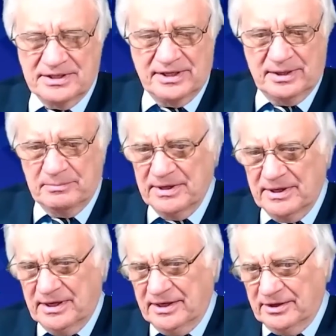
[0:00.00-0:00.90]

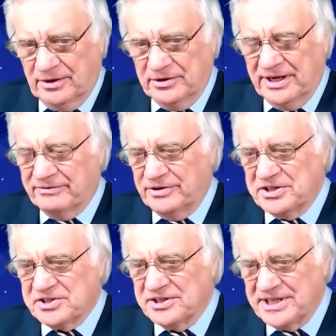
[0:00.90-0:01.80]
on
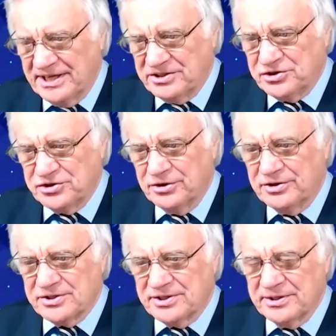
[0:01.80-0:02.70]
average, the data
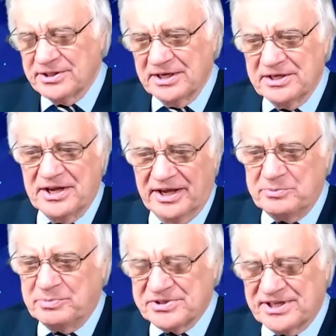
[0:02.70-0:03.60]
showed us that
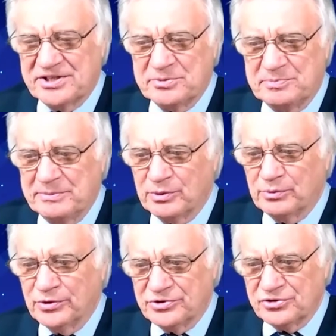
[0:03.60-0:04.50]
9% of people
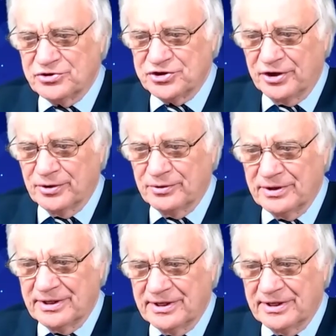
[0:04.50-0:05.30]
wouldn't show.